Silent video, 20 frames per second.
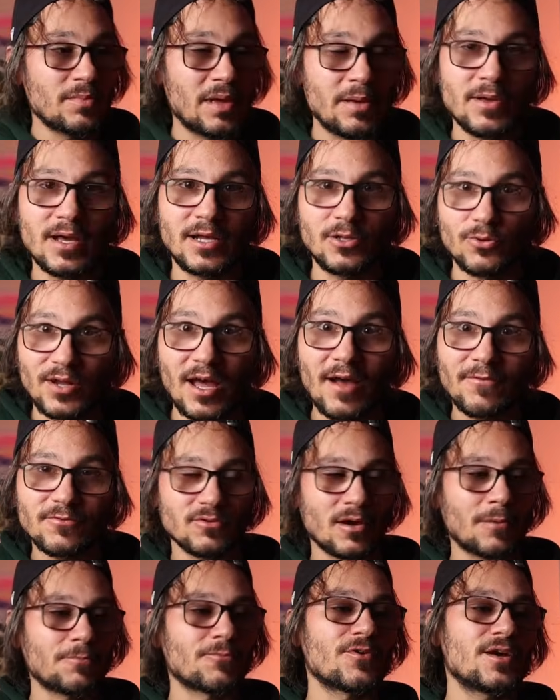Maybe I don't have
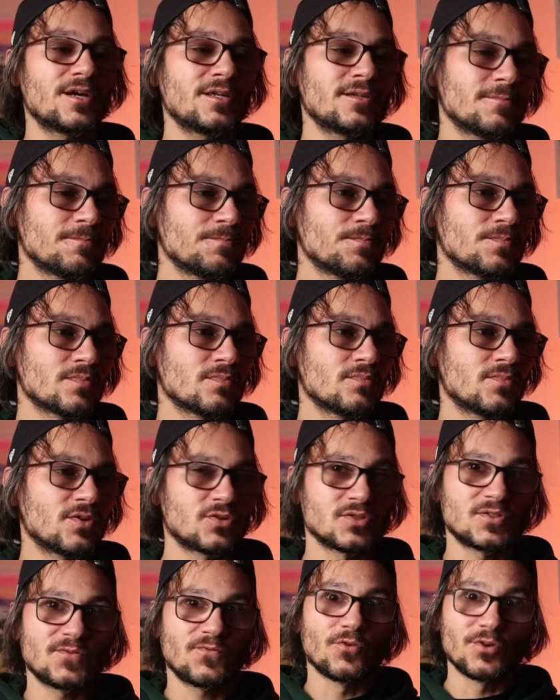to upgrade,
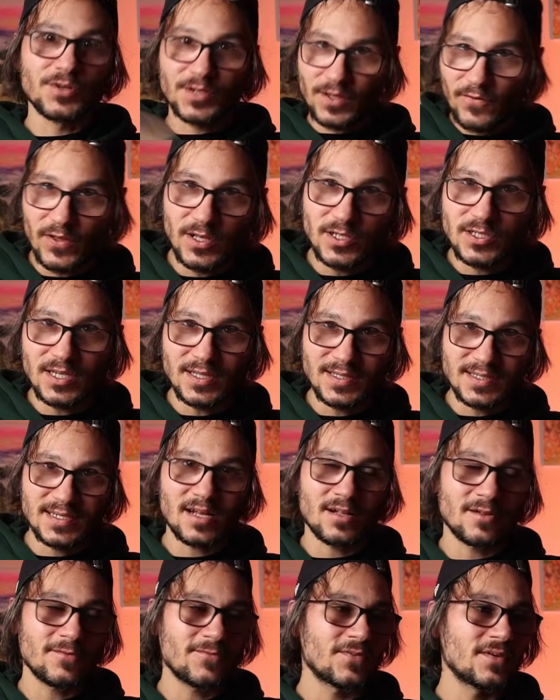because for DaVinci
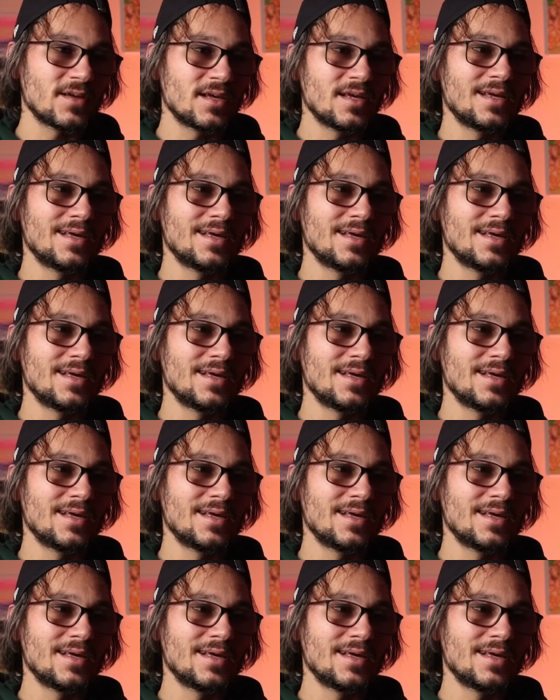itself,